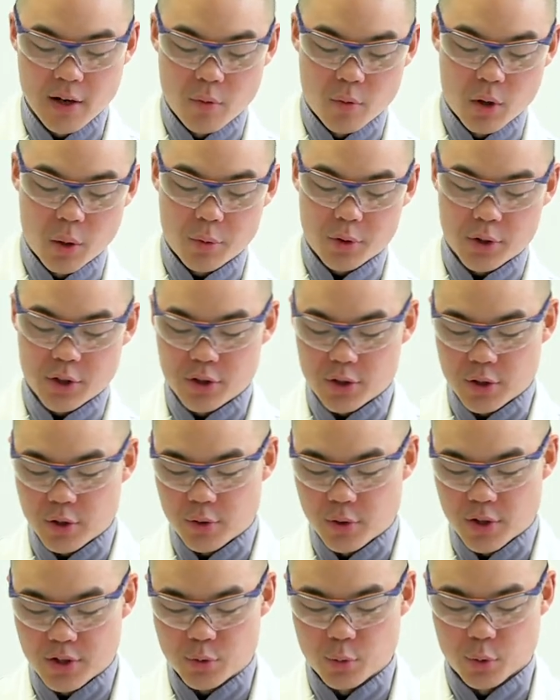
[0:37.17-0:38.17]
What we're going to
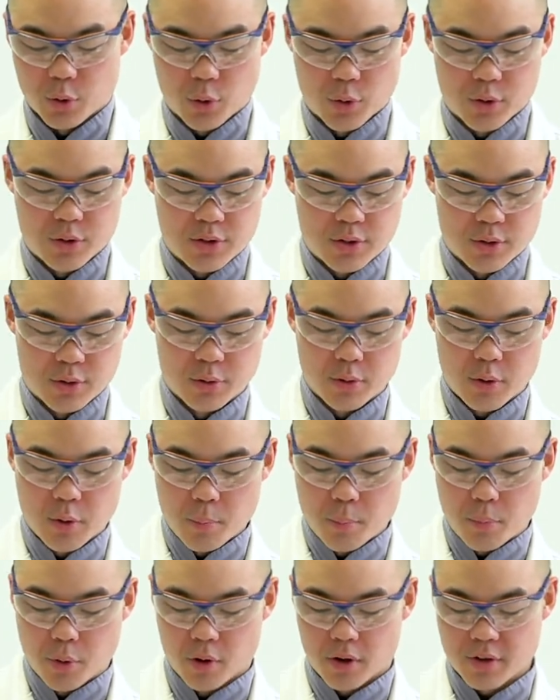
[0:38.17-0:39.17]
do is we're going to
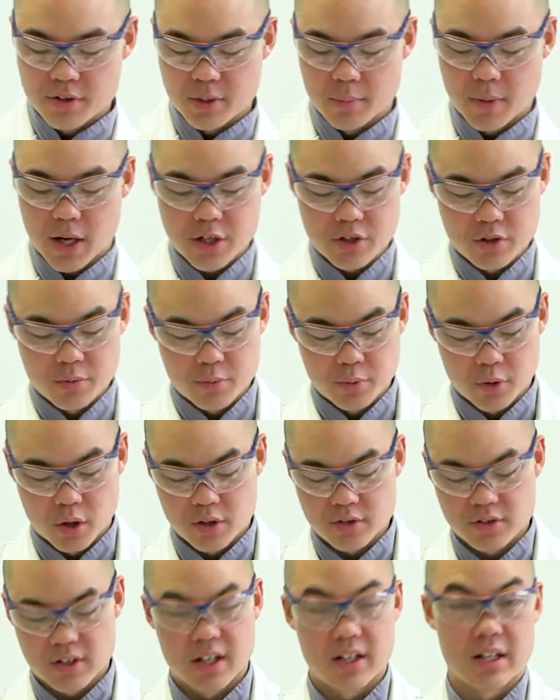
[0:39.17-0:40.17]
pour out some hydrogen
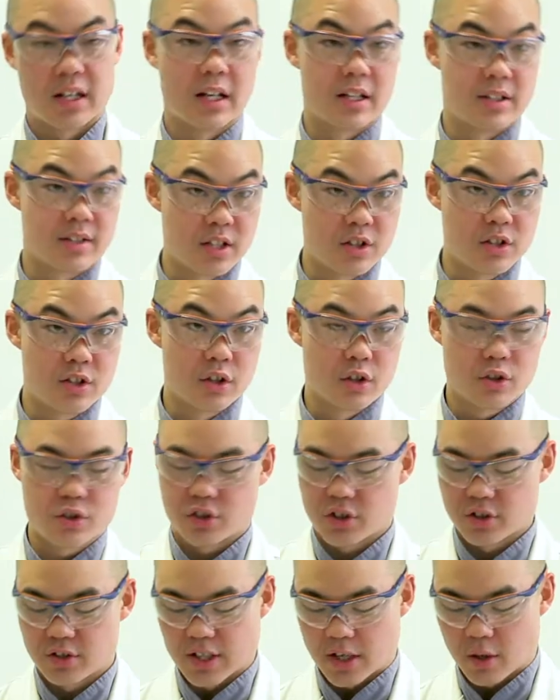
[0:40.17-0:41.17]
peroxide. It essentially looks
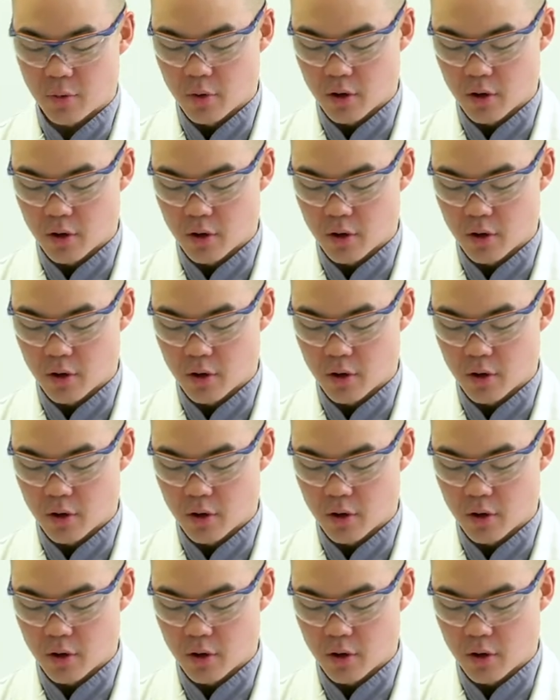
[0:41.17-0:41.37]
just like